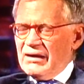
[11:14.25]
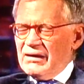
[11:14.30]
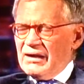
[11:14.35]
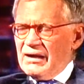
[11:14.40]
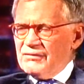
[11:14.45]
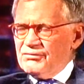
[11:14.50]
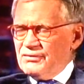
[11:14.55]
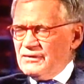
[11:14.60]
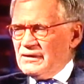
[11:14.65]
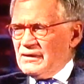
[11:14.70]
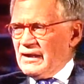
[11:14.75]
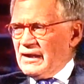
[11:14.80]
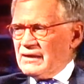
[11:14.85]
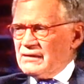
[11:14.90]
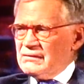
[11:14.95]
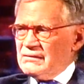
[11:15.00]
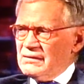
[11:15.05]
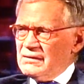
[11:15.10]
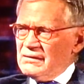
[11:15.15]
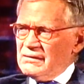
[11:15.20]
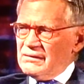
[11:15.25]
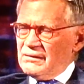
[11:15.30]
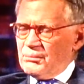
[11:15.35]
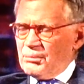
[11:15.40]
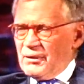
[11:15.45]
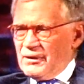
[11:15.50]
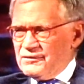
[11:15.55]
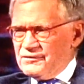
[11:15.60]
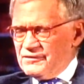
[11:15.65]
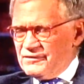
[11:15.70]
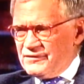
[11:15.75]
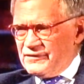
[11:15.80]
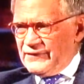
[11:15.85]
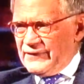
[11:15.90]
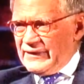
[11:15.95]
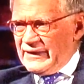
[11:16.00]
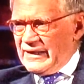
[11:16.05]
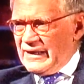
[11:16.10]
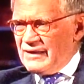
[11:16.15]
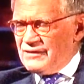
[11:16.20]
I, I feel like the presence
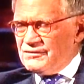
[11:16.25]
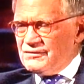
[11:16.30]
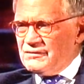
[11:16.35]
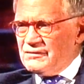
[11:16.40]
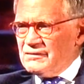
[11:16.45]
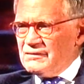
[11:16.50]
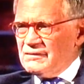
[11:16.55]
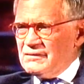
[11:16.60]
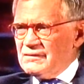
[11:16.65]
of the guest